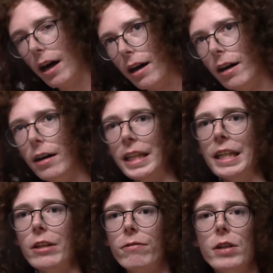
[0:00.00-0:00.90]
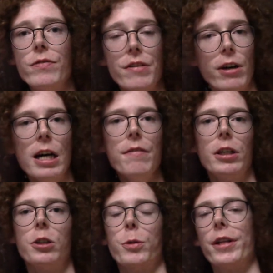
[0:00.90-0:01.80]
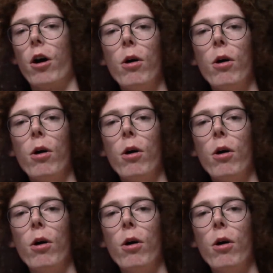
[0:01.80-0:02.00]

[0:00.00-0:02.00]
E5500.